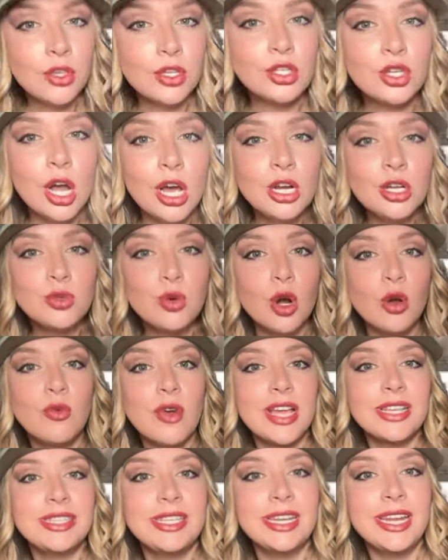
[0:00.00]
The squatters were
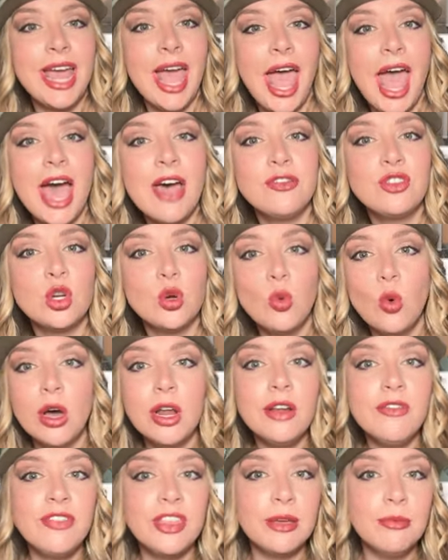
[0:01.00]
arrested after
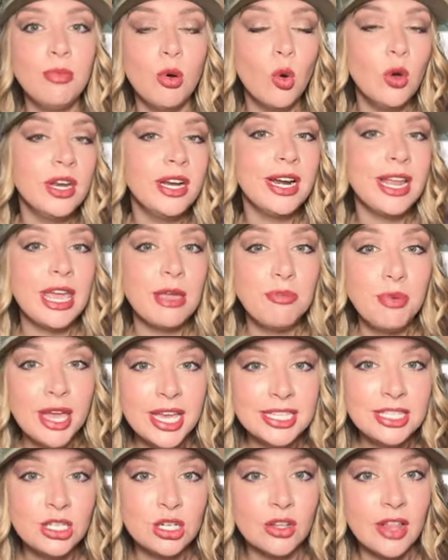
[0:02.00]
one of them pointed a
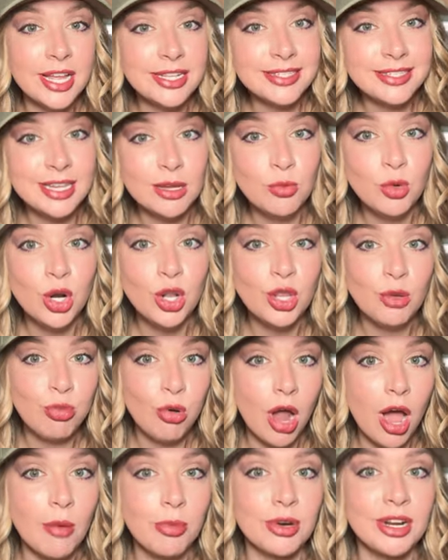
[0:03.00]
pistol at someone on the
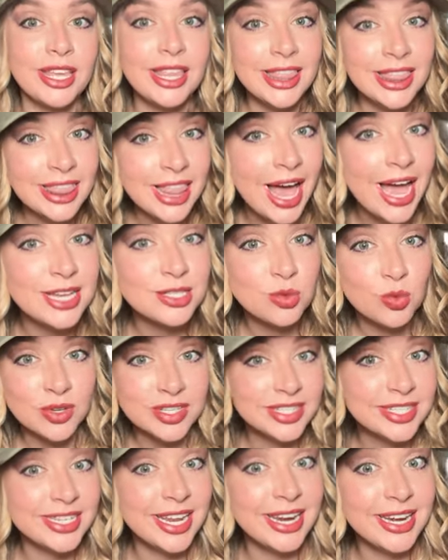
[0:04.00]
property last
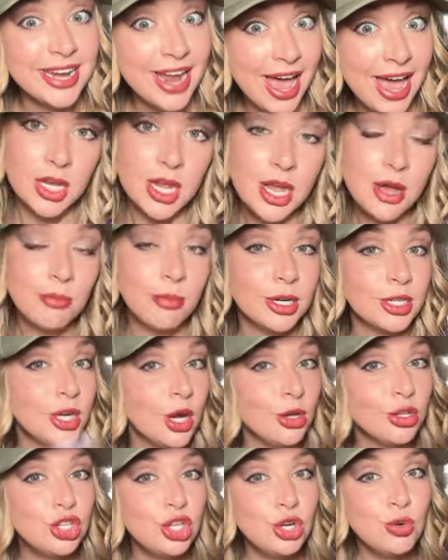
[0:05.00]
Wednesday night. But
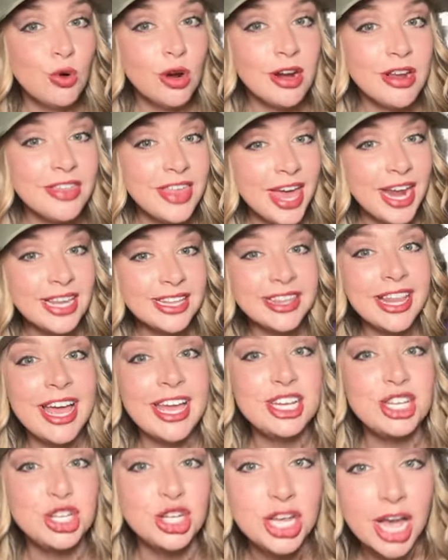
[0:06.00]
don't you worry, that
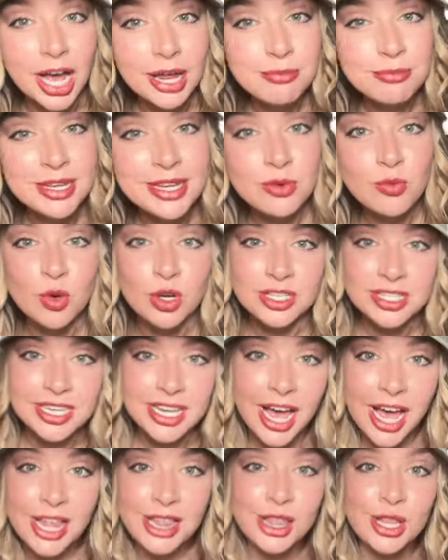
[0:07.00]
alleged gunman was
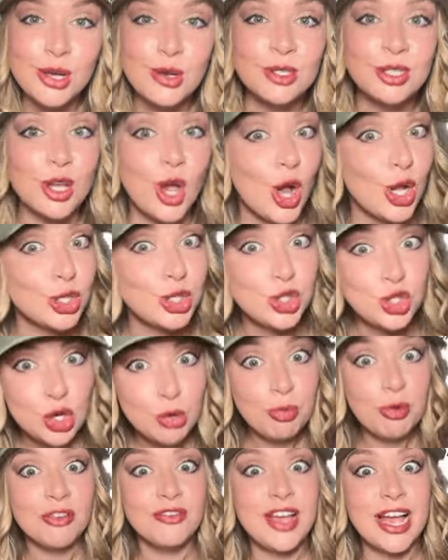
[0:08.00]
cut loose on
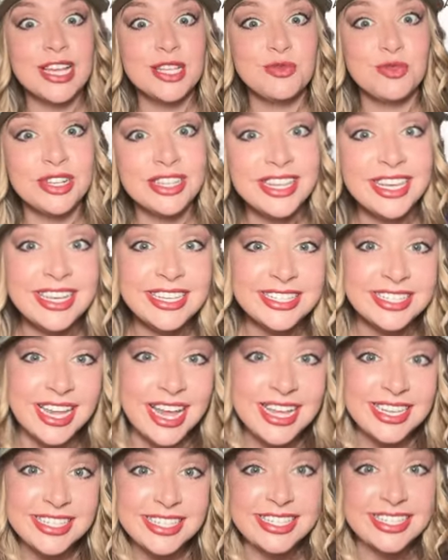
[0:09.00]
supervised release
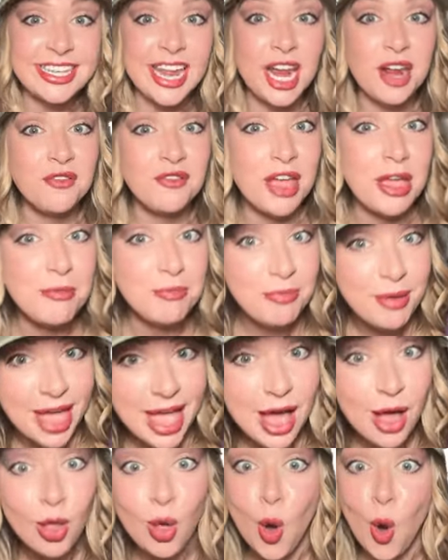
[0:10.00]
instead of a
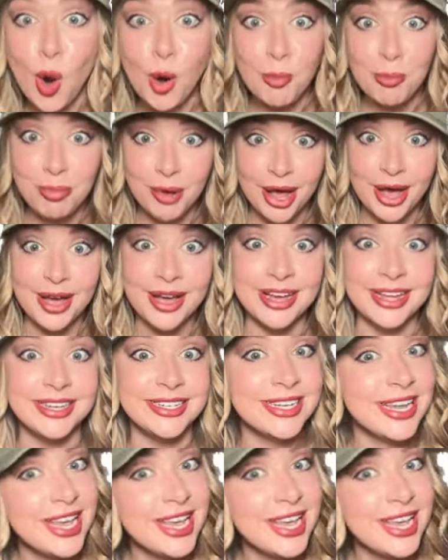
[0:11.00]
bail or bond.